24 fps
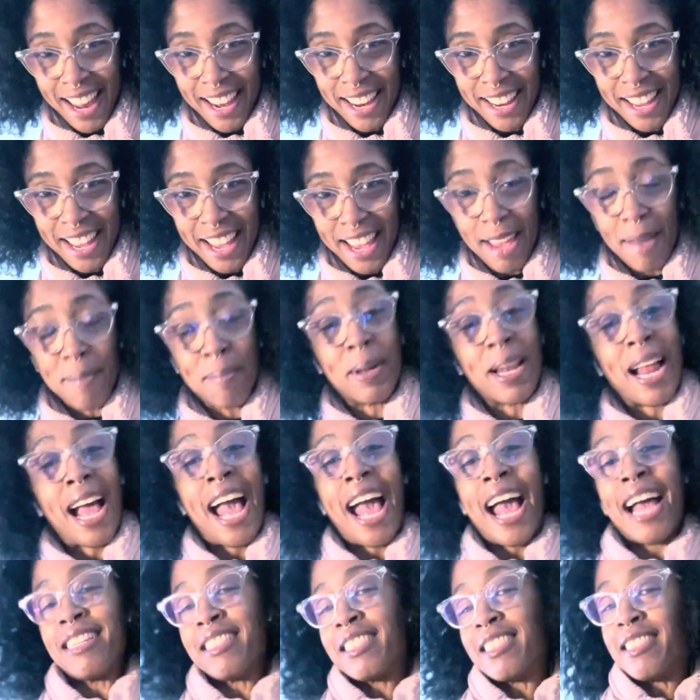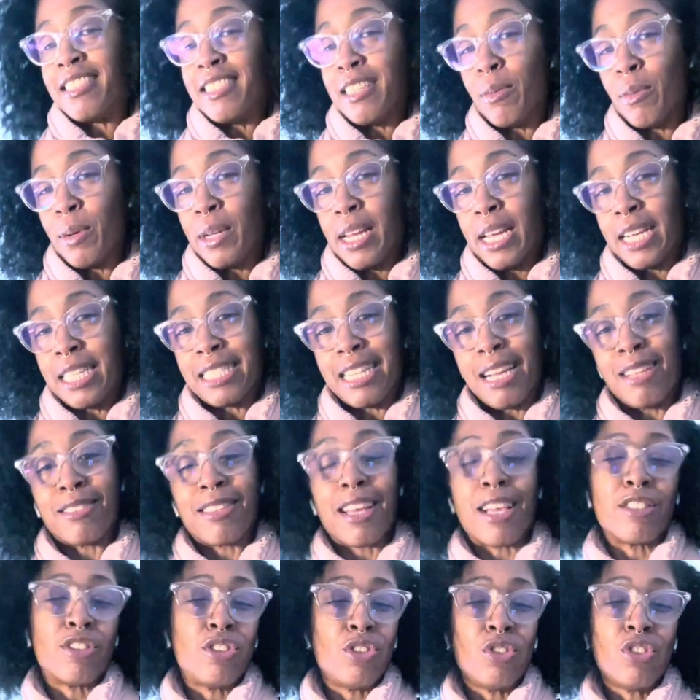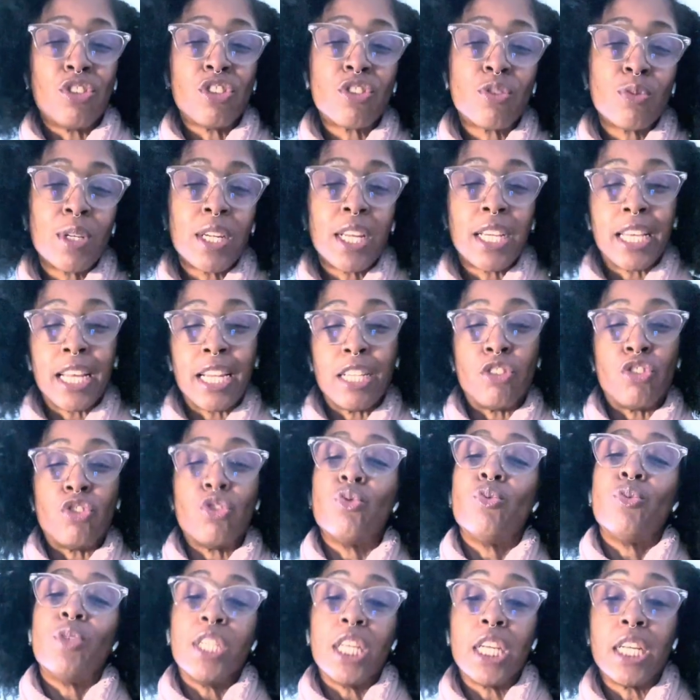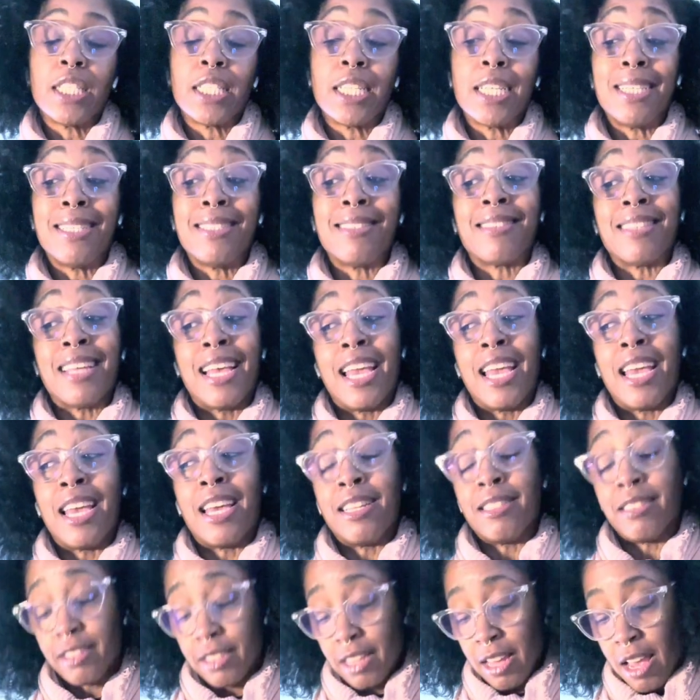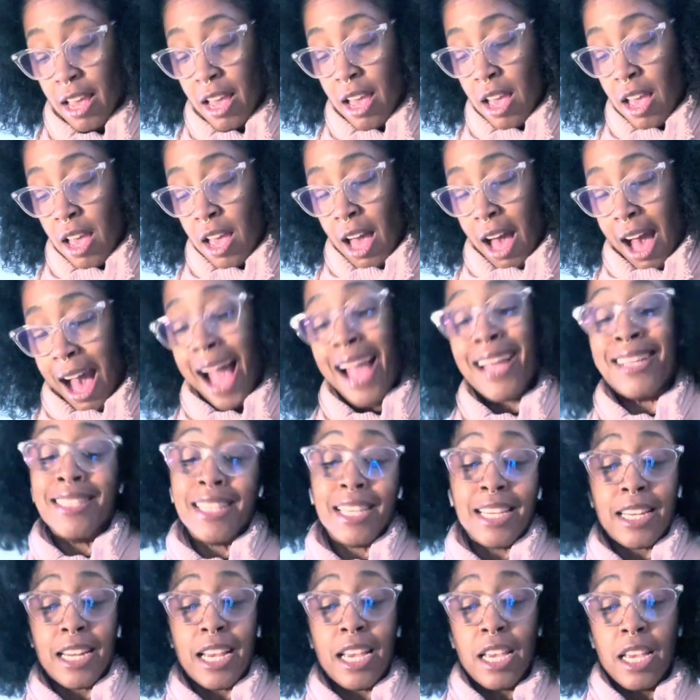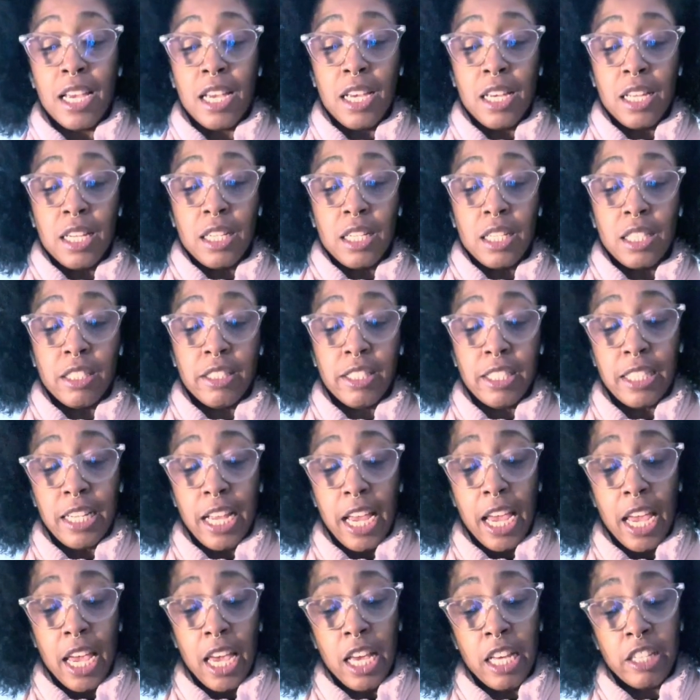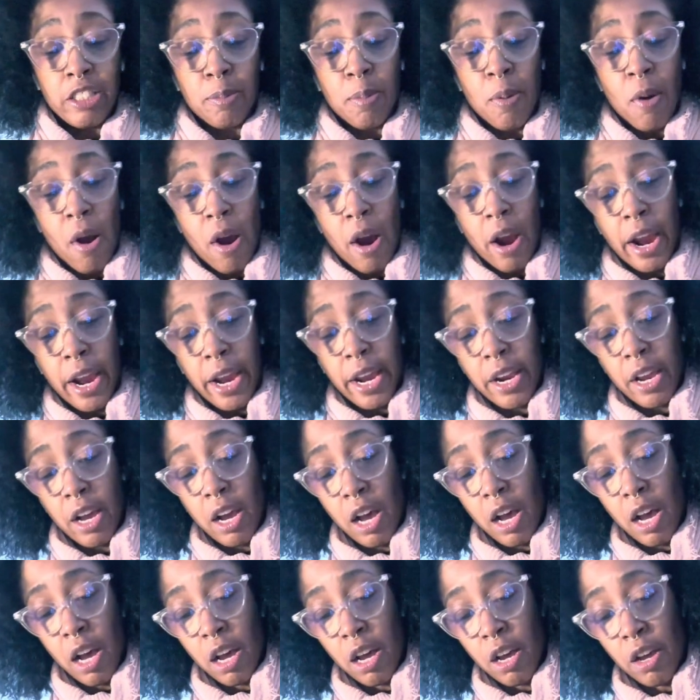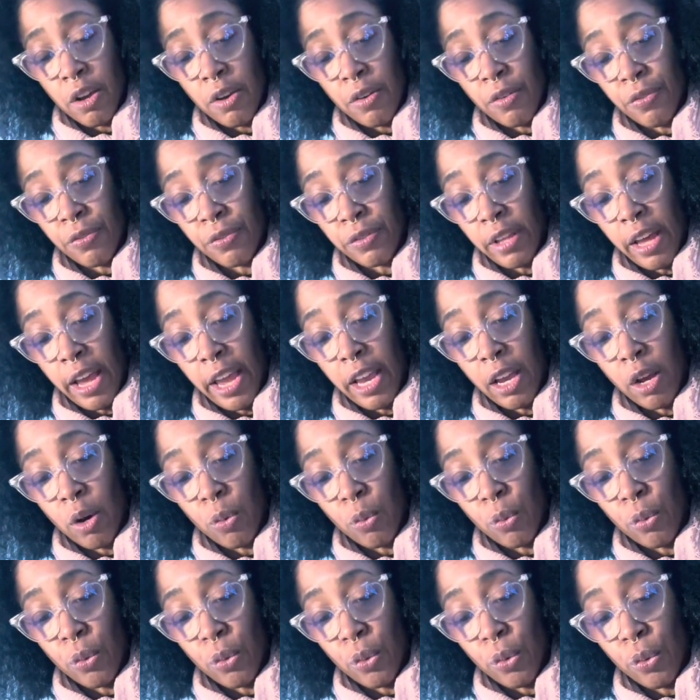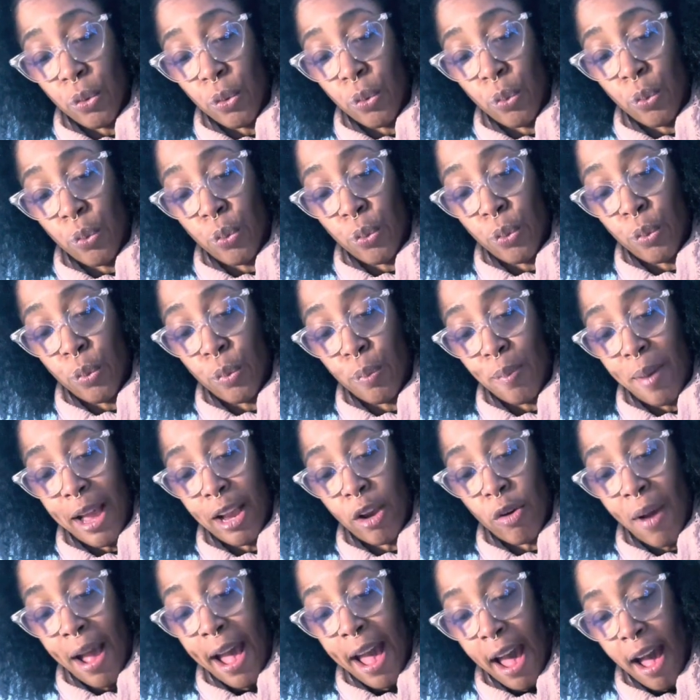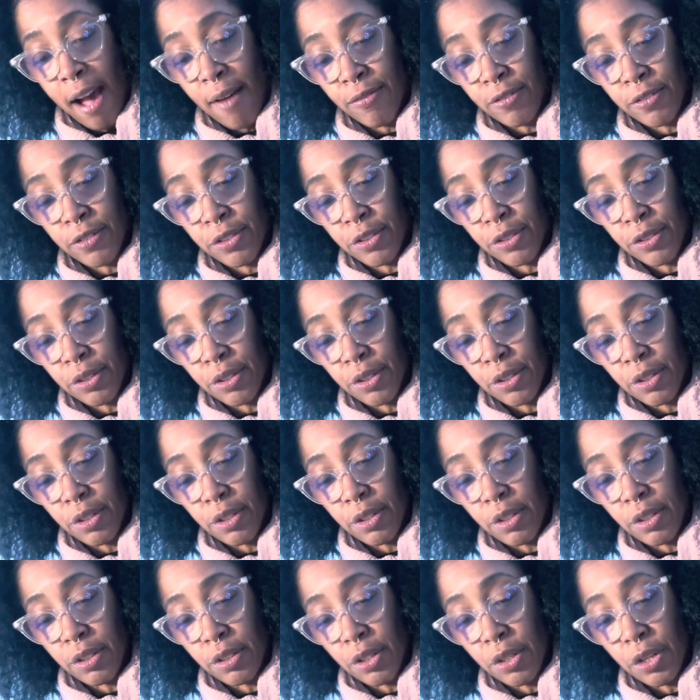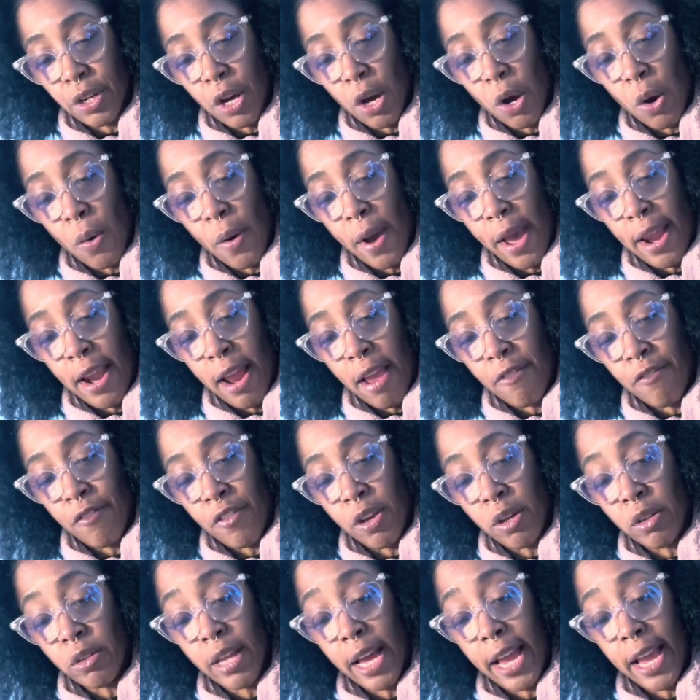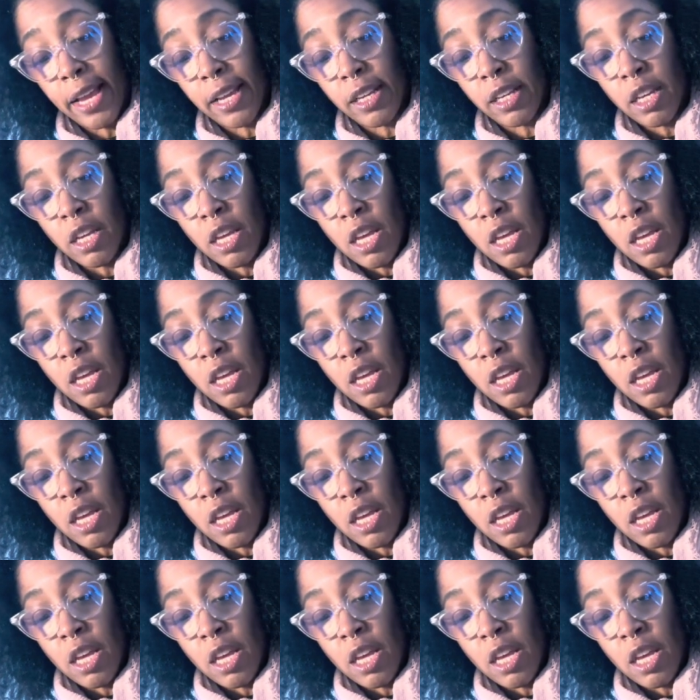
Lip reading: it. But I had to sit with it because I was like, do you just want to get it? Do you need this? And I need it today. It's part of like my craft, and I feel like